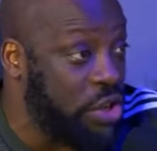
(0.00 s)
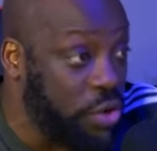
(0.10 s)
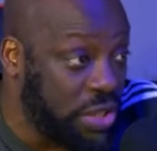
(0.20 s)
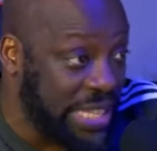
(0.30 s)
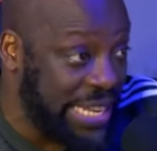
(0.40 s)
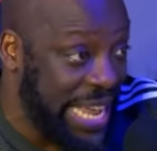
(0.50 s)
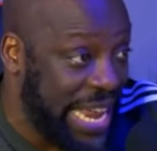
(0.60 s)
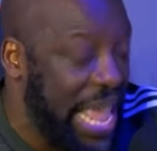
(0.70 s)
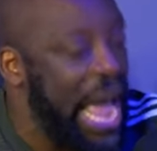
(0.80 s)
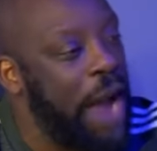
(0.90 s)
You said
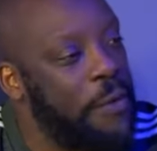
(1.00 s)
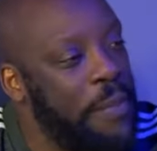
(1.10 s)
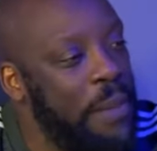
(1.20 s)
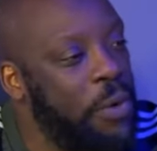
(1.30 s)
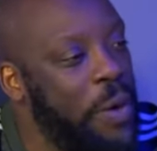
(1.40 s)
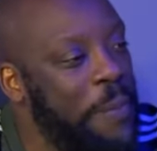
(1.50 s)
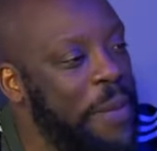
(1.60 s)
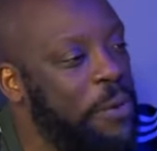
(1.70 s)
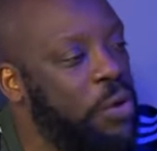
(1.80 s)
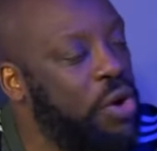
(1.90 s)
that. I remember when
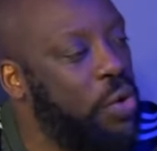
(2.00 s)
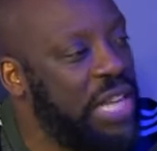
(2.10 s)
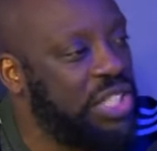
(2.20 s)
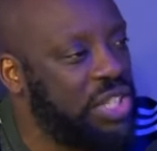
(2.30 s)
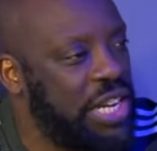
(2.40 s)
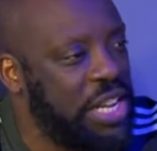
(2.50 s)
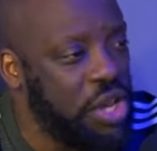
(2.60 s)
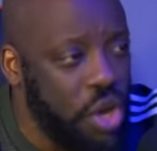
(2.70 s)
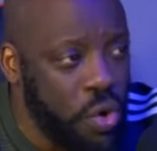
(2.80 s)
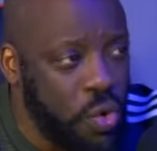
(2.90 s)
people were questioning
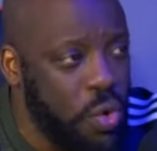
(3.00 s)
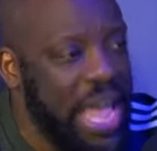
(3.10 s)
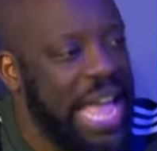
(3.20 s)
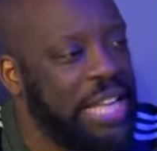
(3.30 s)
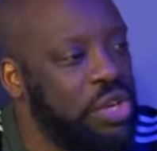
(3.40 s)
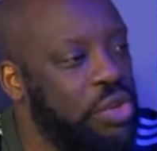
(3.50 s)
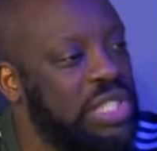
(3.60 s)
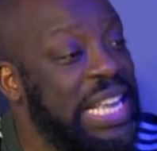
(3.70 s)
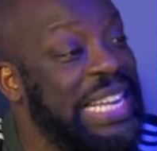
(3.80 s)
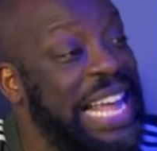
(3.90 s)
you and you
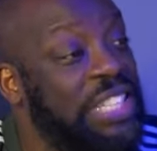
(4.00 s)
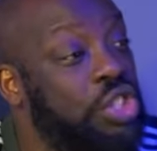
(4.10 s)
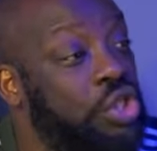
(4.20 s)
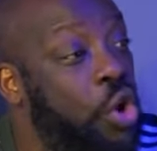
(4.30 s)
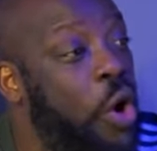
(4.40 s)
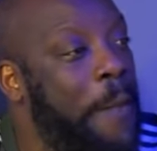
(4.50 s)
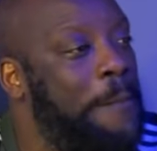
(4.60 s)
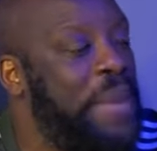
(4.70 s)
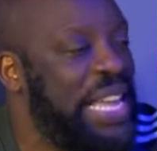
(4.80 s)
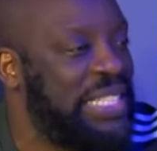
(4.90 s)
said that's your
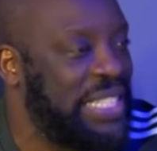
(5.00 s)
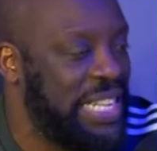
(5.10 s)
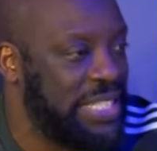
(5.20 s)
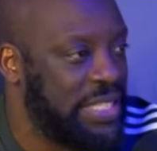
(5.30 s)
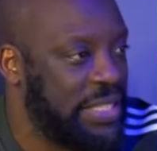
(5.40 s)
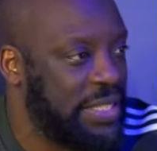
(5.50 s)
business.